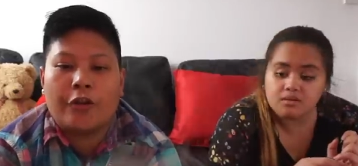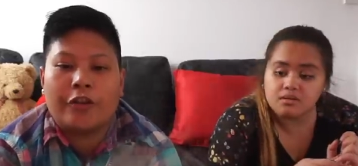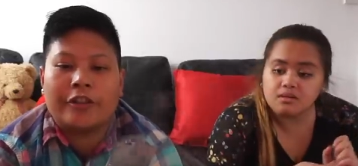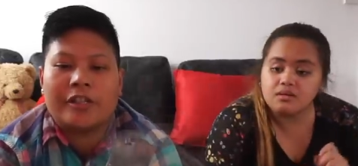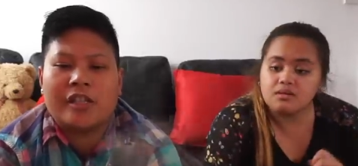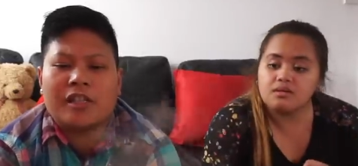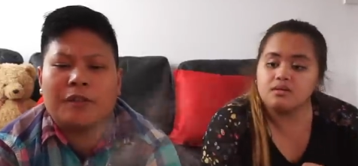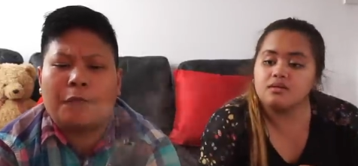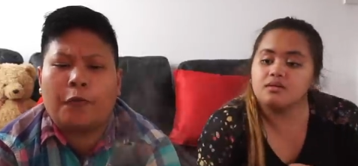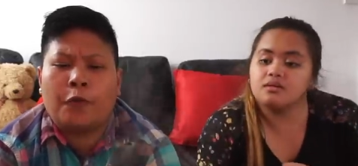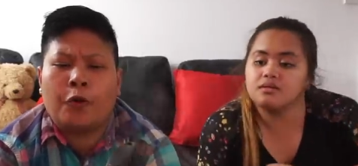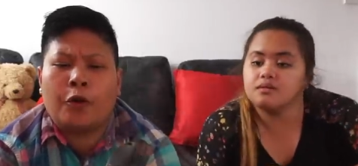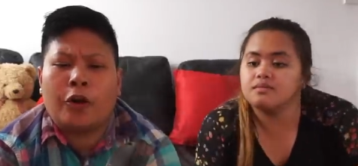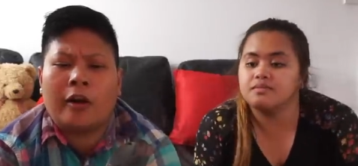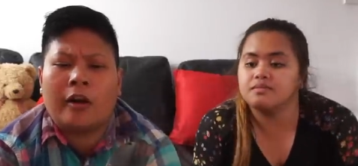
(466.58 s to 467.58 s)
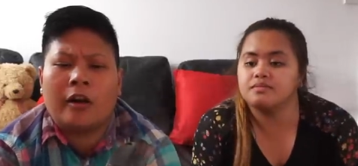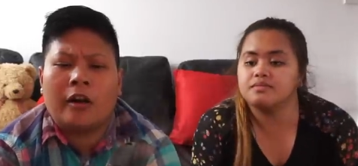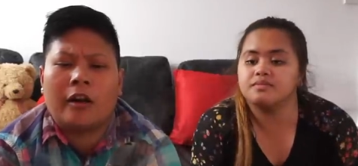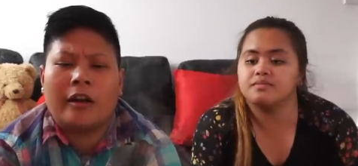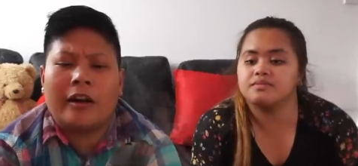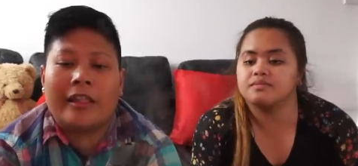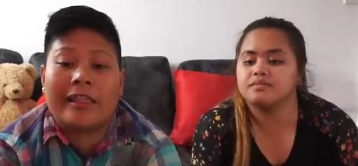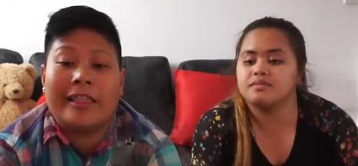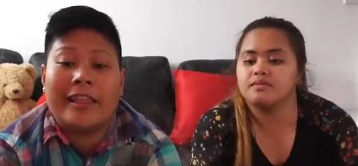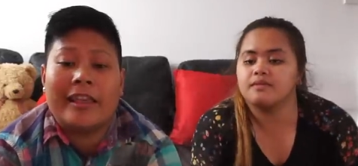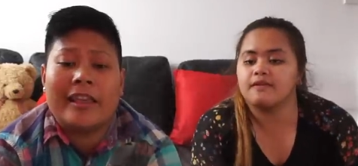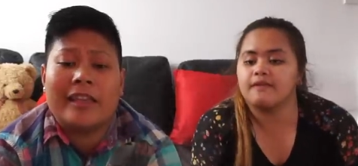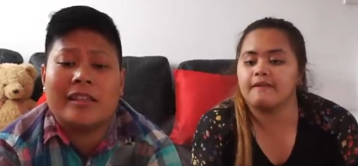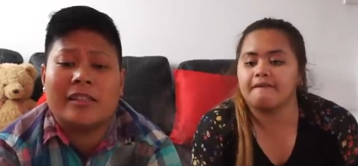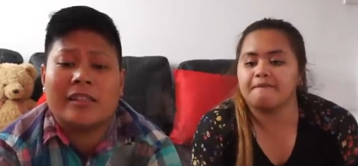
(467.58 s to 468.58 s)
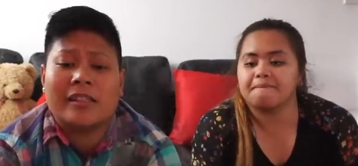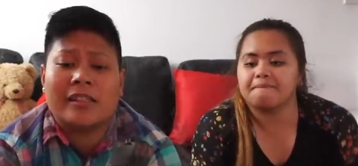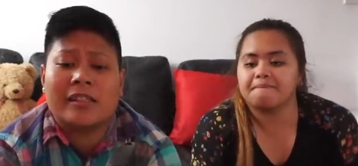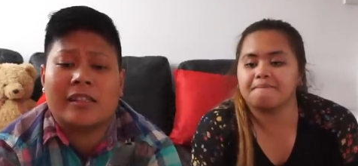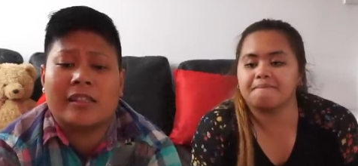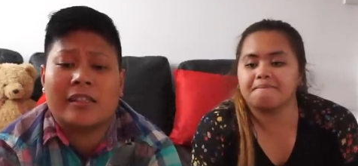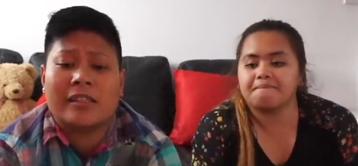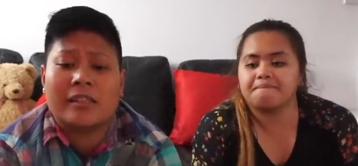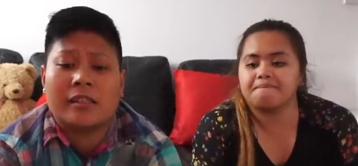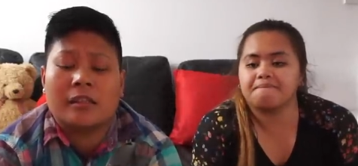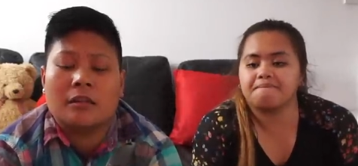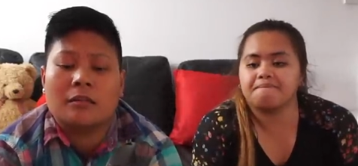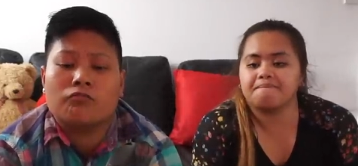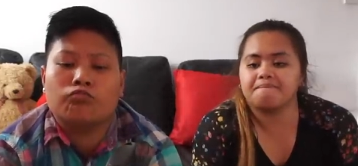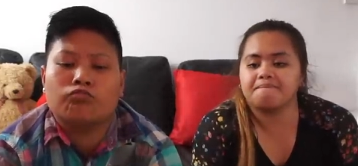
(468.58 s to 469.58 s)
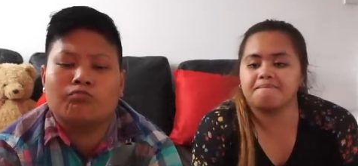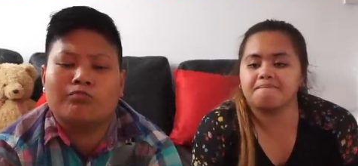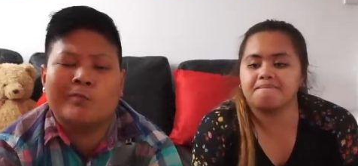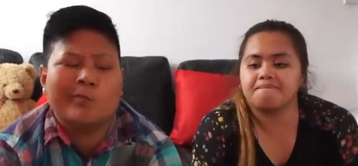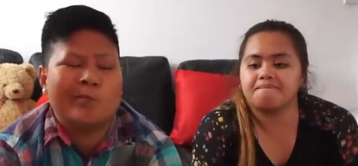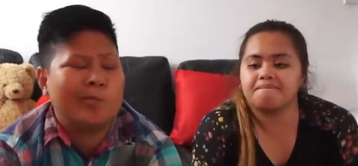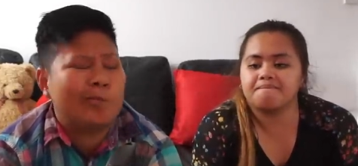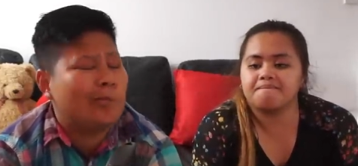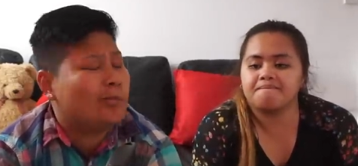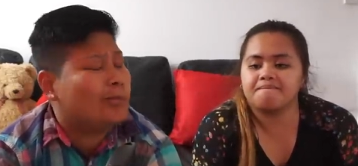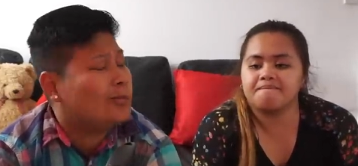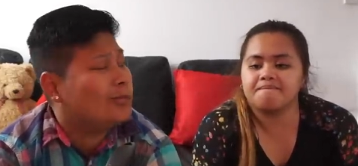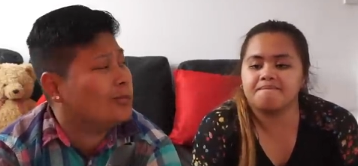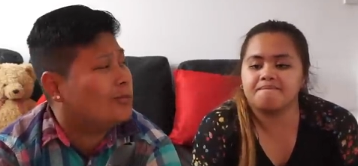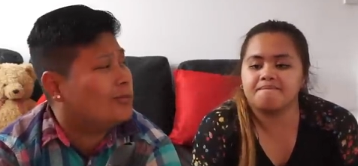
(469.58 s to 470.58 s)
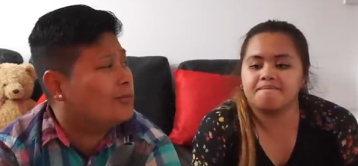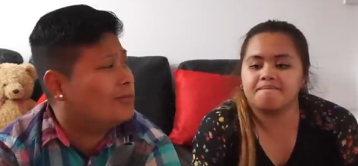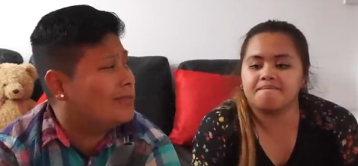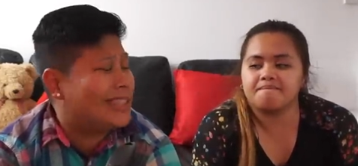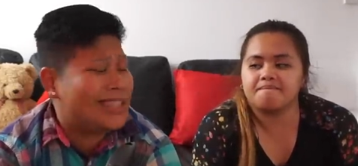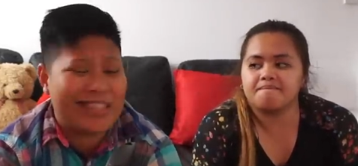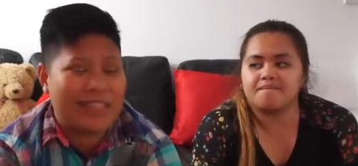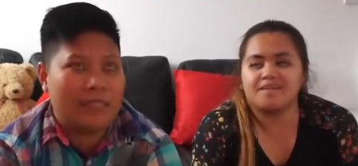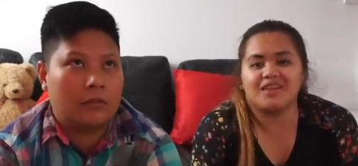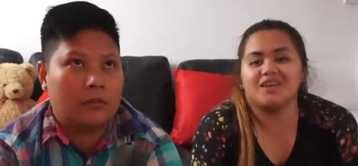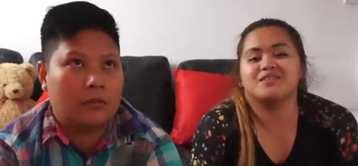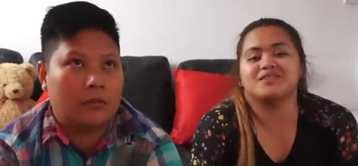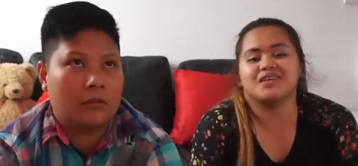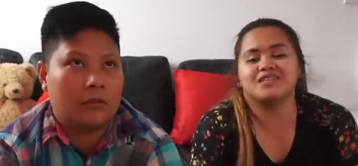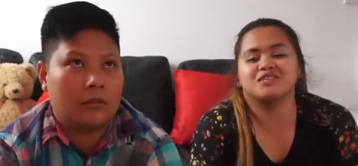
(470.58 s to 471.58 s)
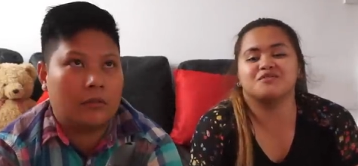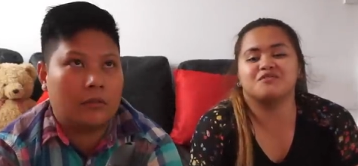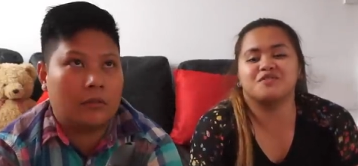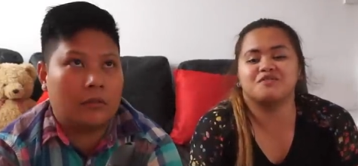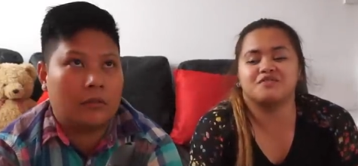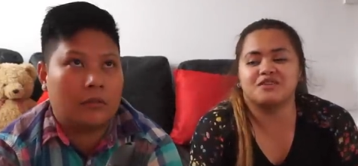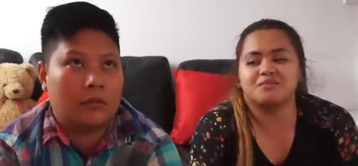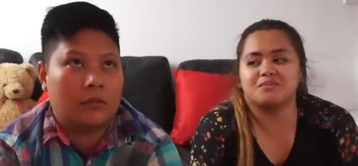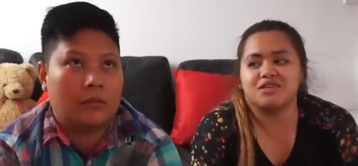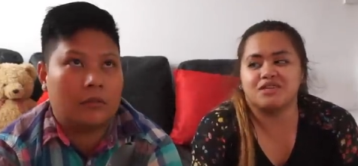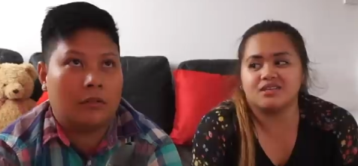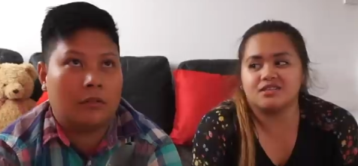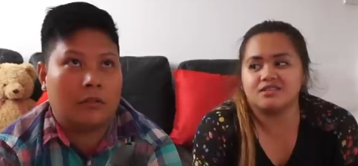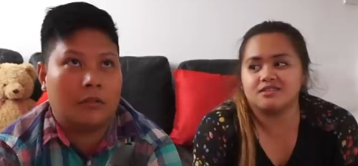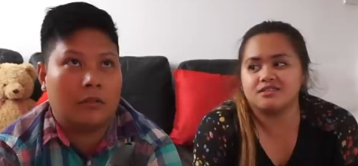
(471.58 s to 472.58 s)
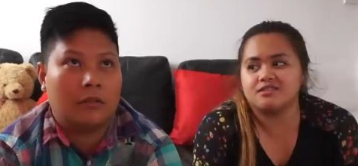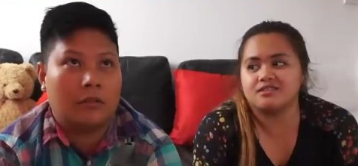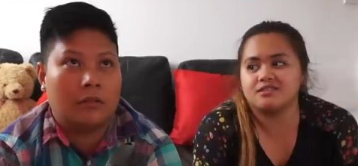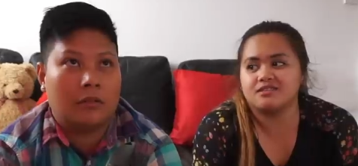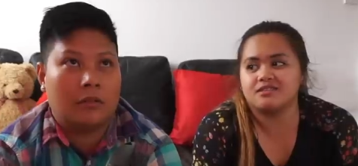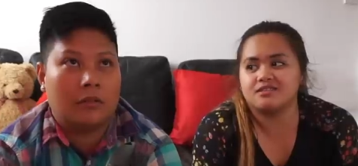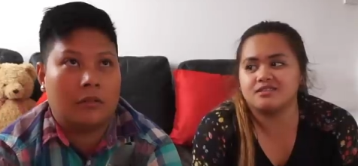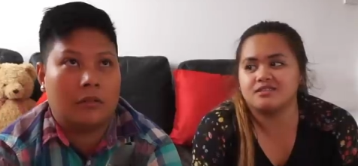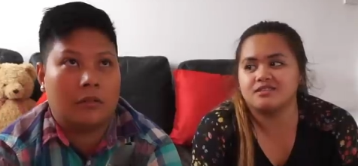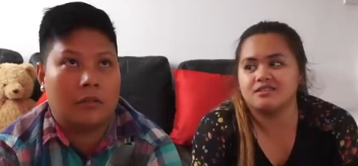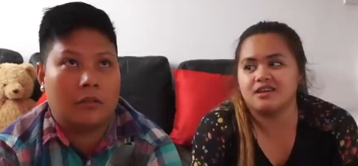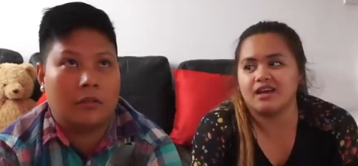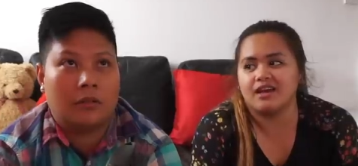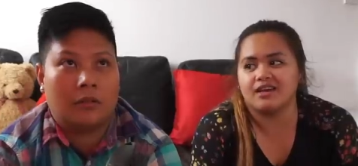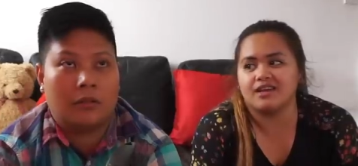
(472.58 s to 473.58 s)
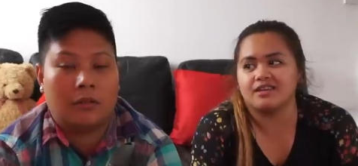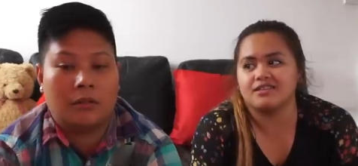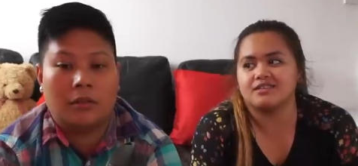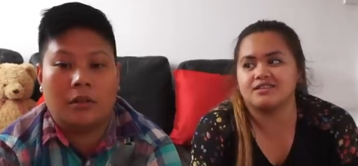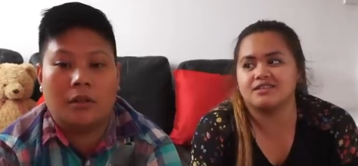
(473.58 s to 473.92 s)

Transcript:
Speaker 1: cook this for at least um, 10 to 15 minutes. Okay.